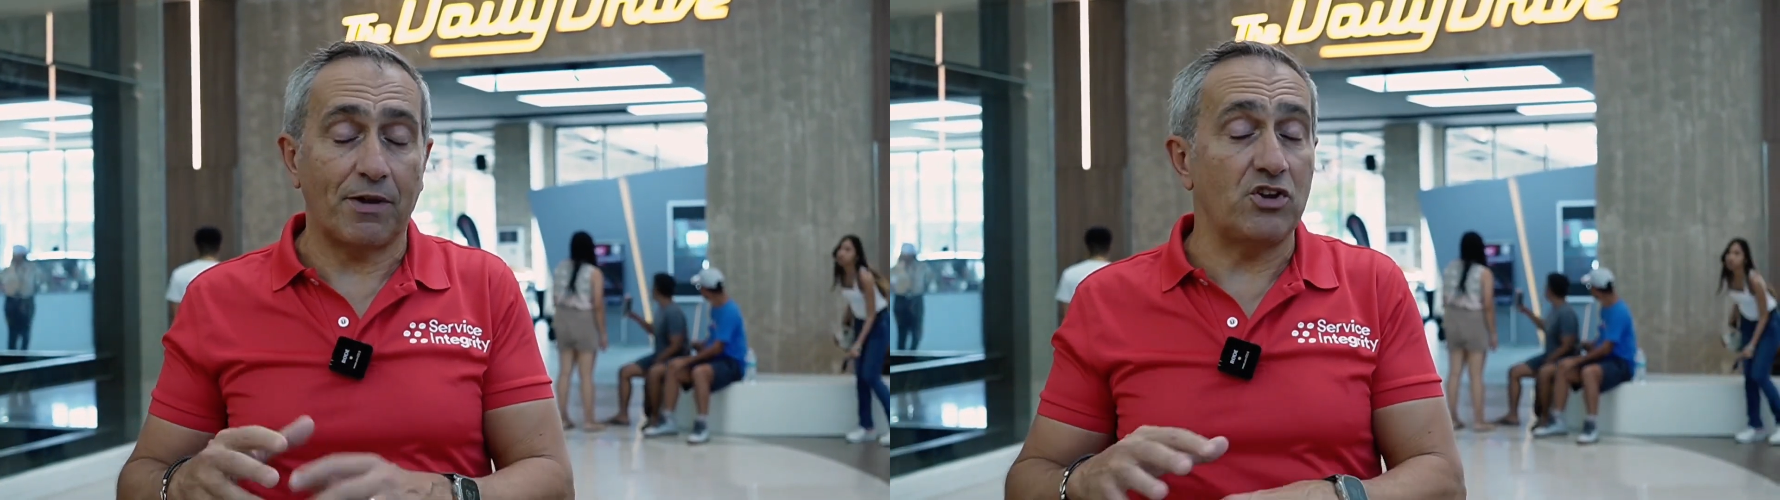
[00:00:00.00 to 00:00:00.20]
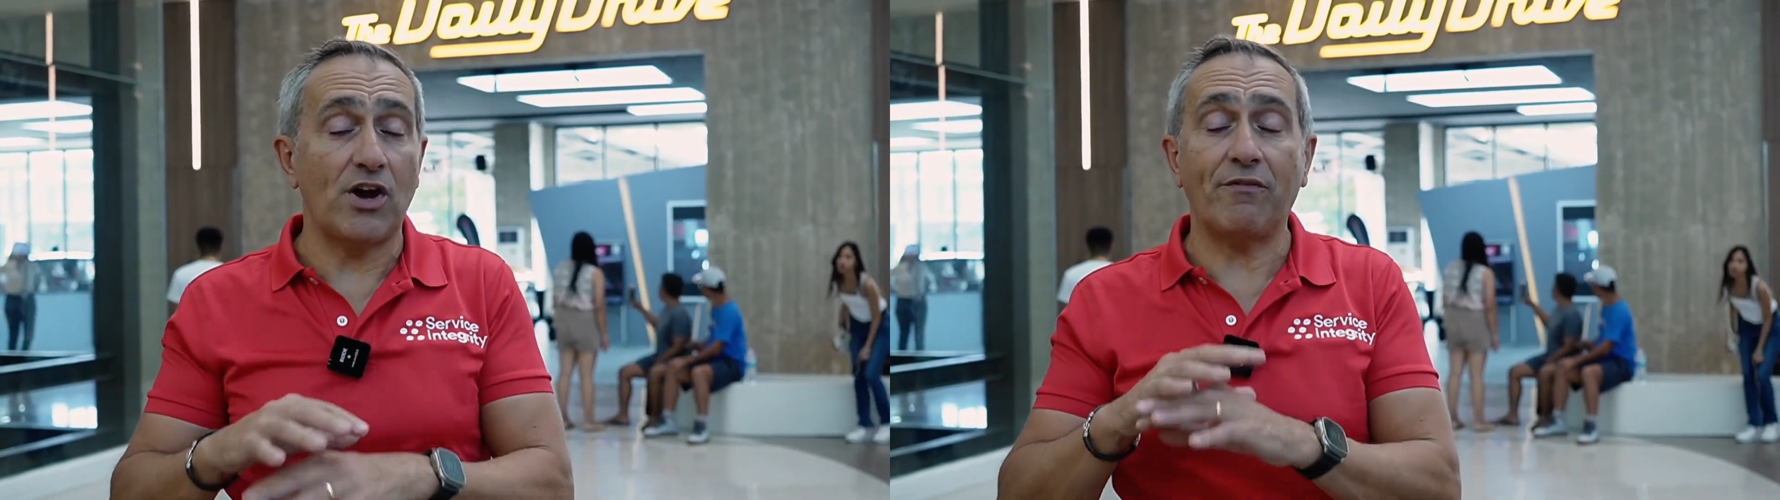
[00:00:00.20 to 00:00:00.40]

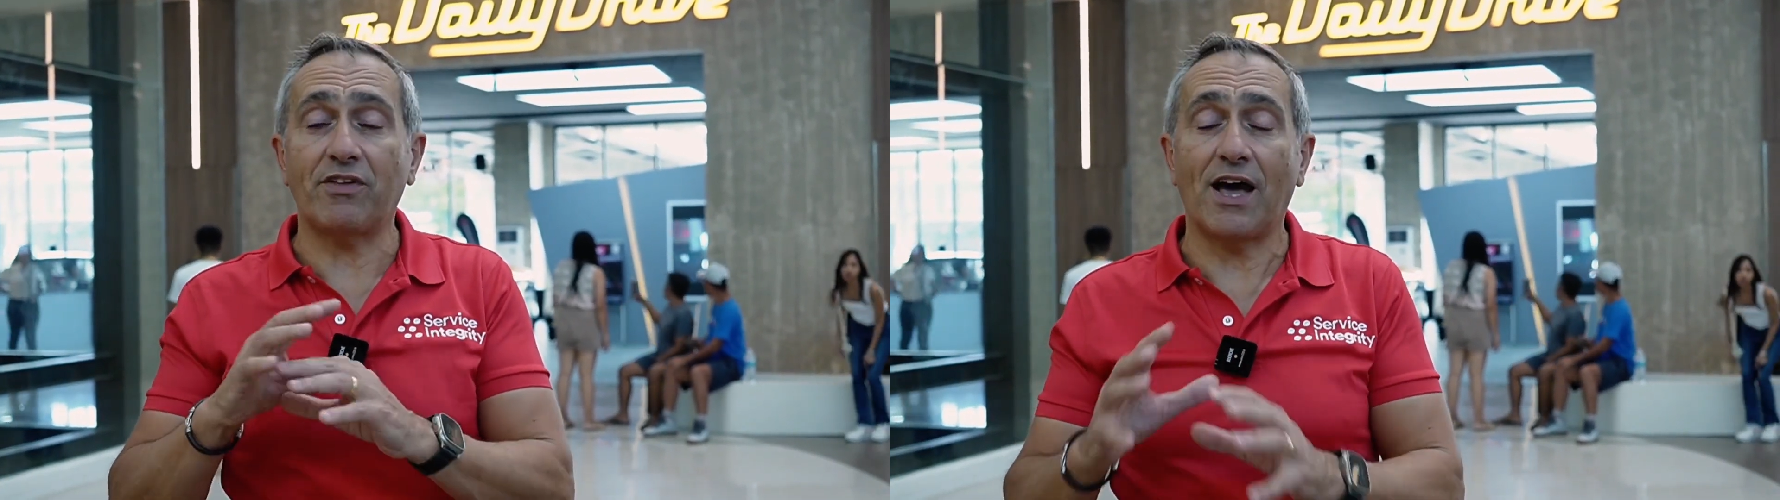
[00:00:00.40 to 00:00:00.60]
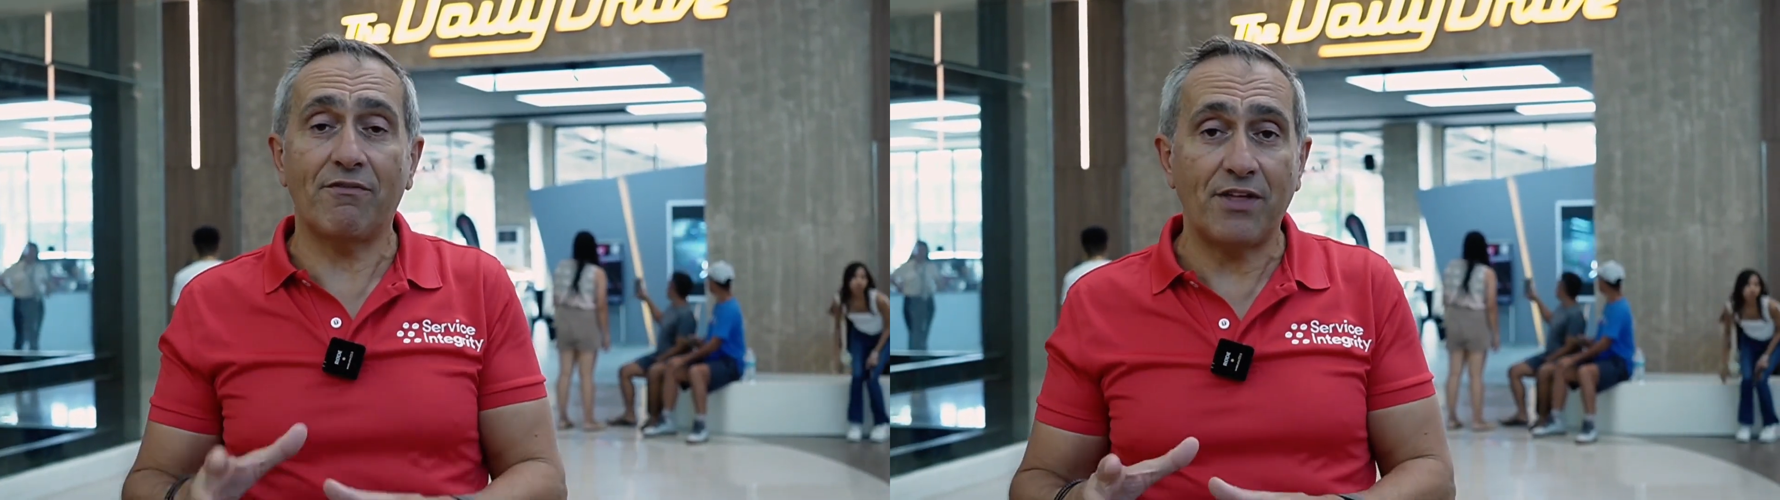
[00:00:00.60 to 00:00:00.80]
And you have
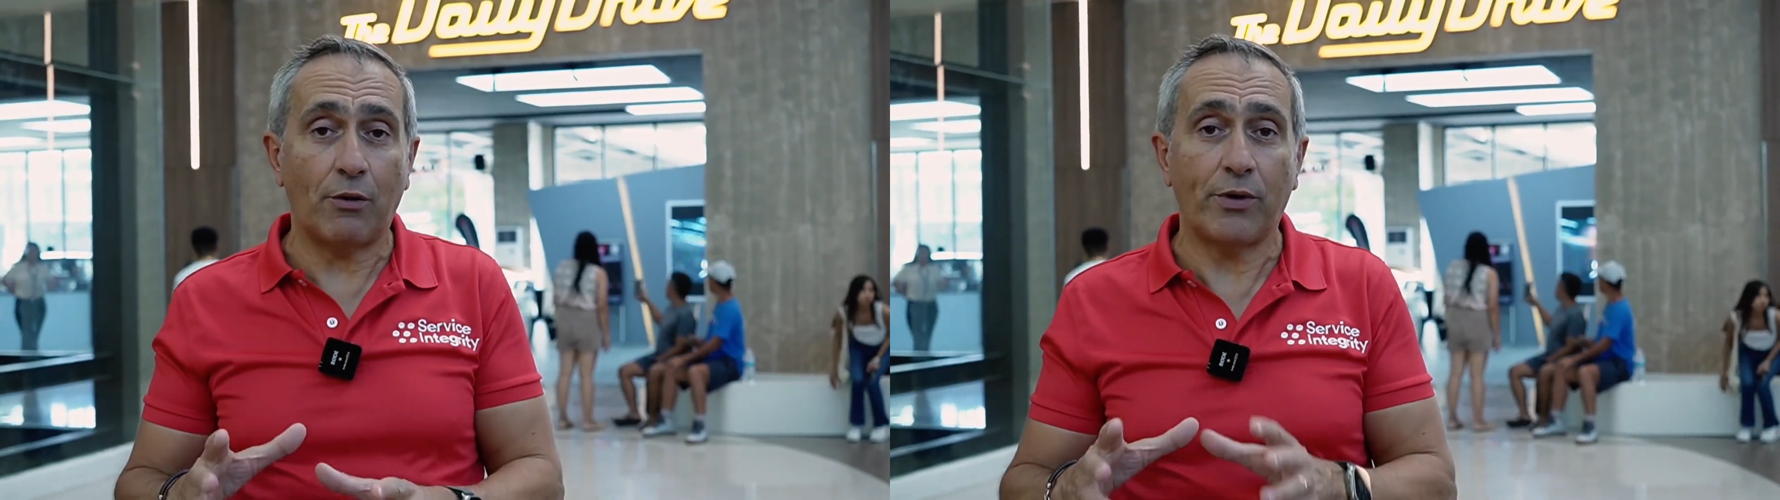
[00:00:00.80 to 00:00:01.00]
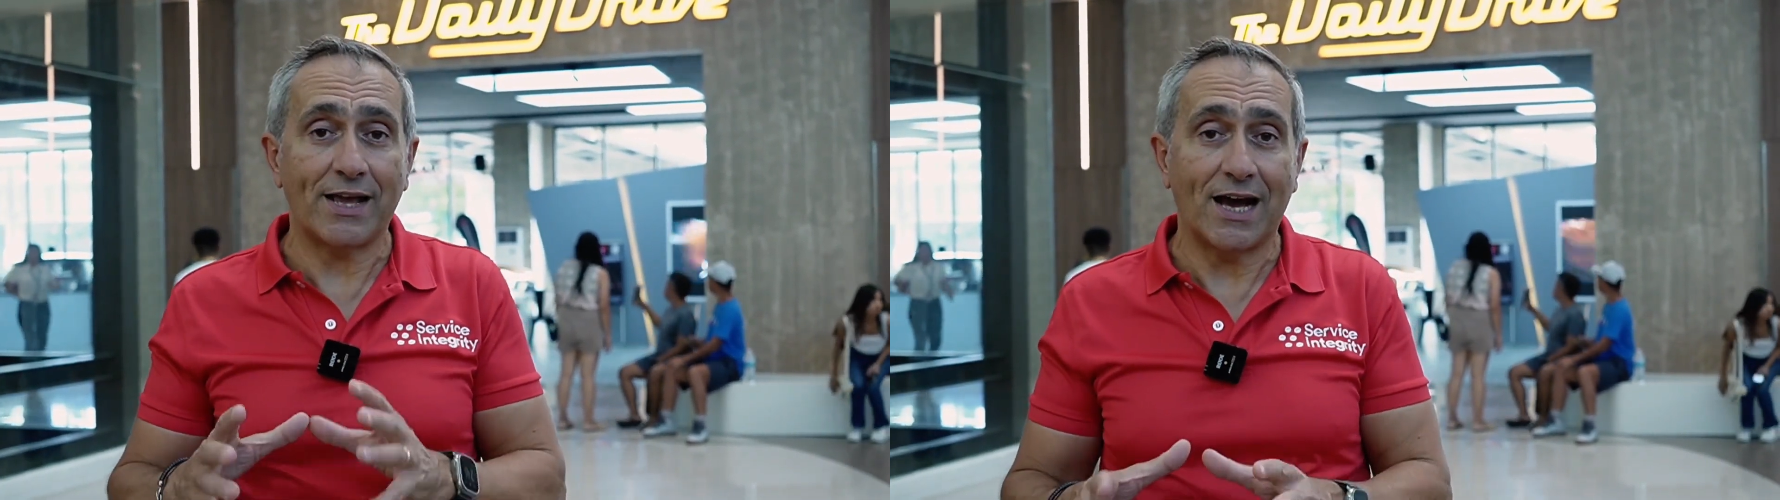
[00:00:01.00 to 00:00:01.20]
to have that
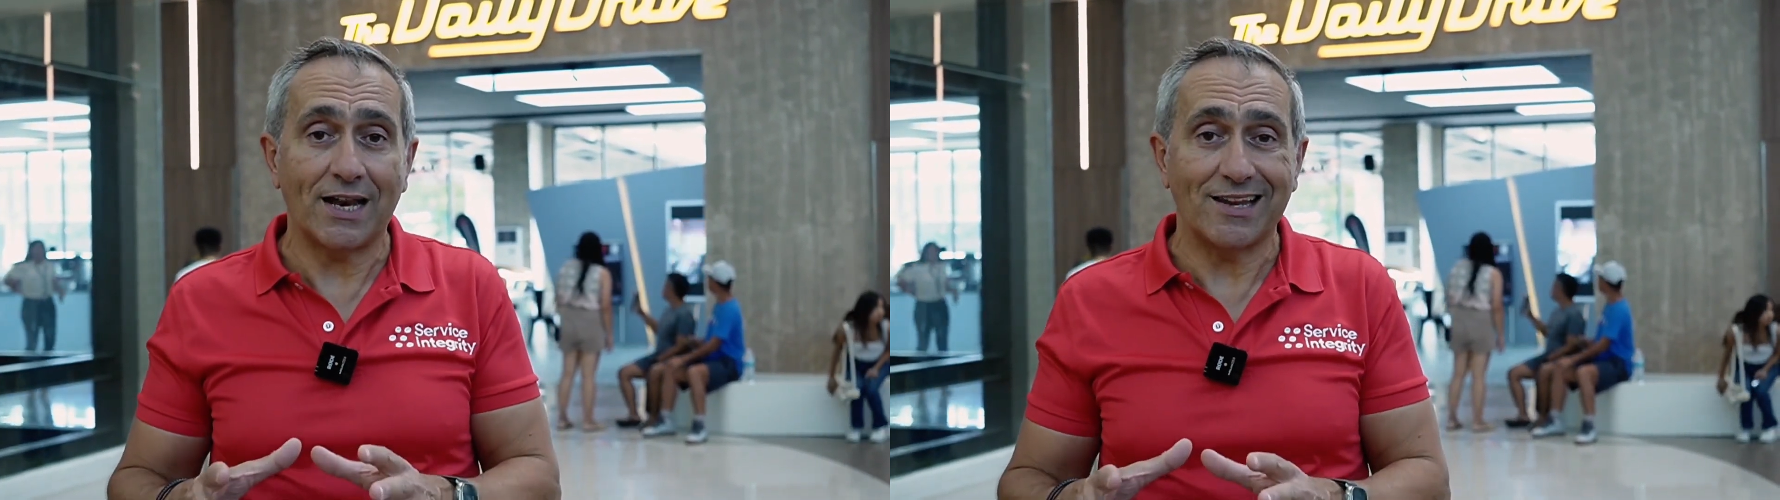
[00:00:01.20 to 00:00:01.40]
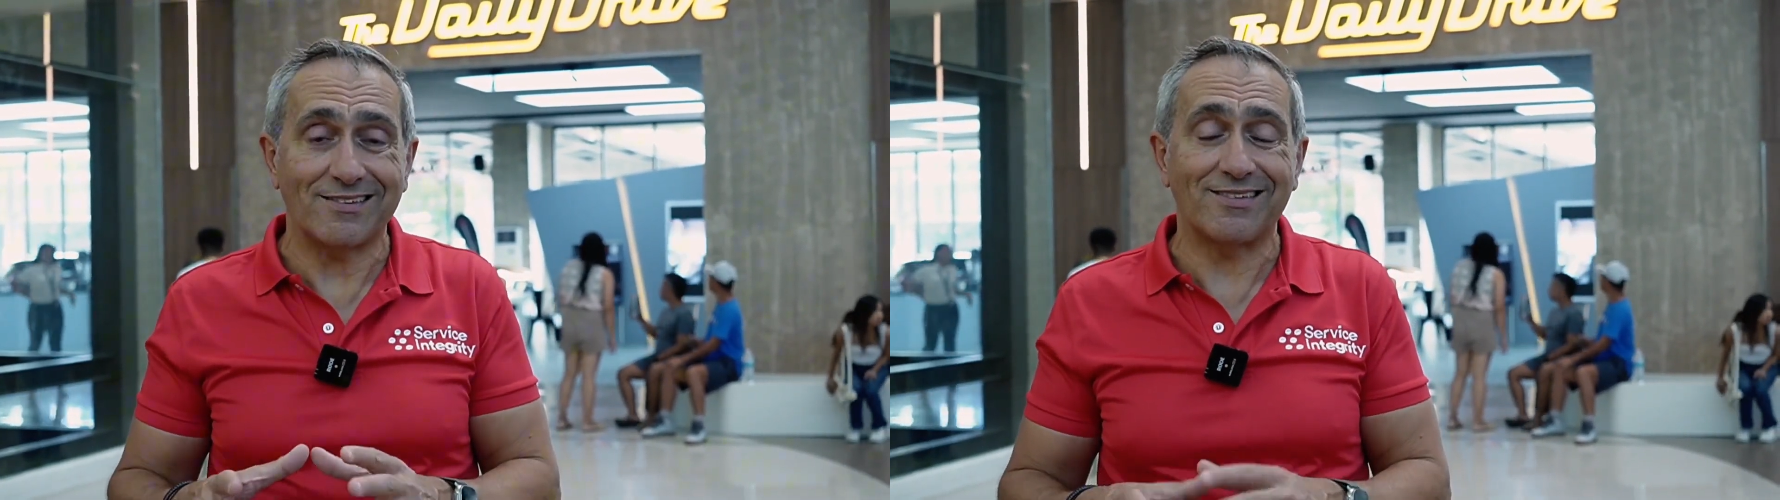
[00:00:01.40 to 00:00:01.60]

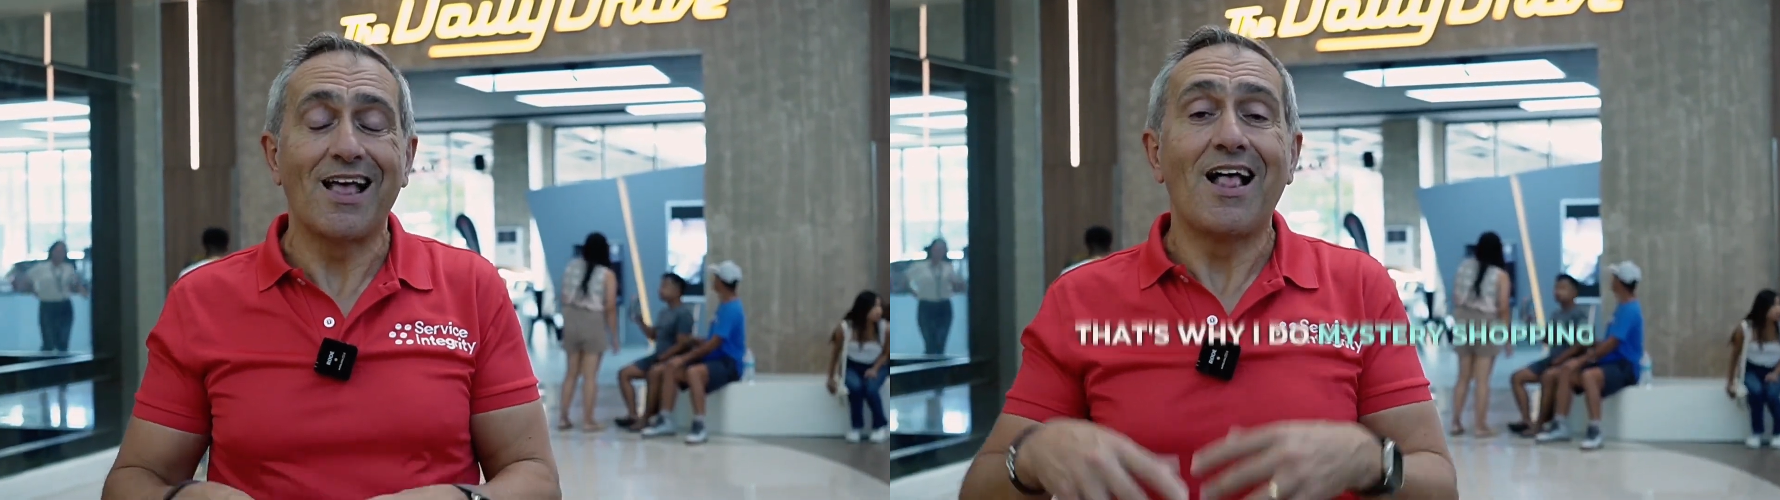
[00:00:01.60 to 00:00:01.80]
regardless.